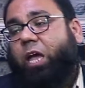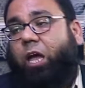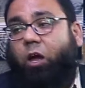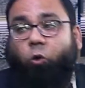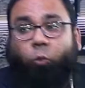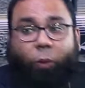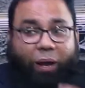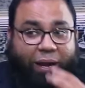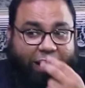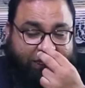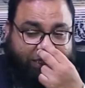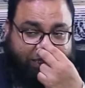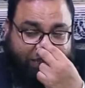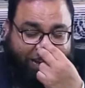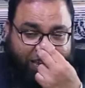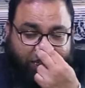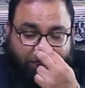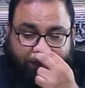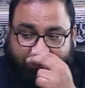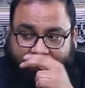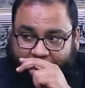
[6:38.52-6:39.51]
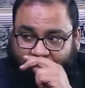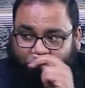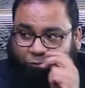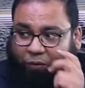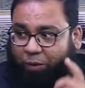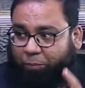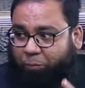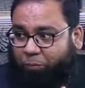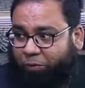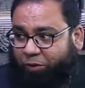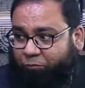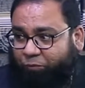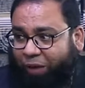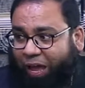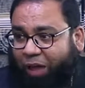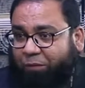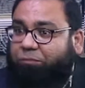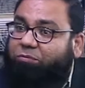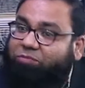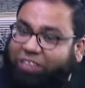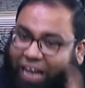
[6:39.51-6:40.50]
1 is less than
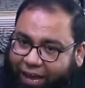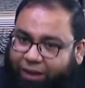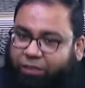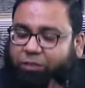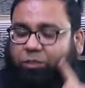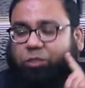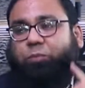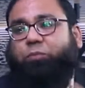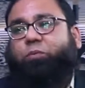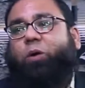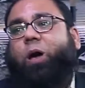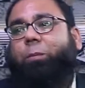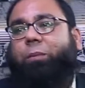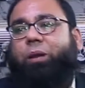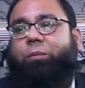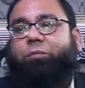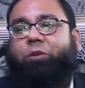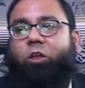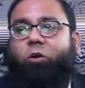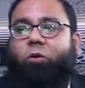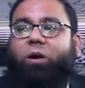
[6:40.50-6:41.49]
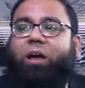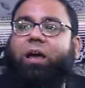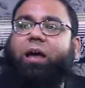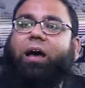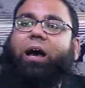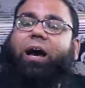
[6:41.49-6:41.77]
5.5. That is the problem, you know.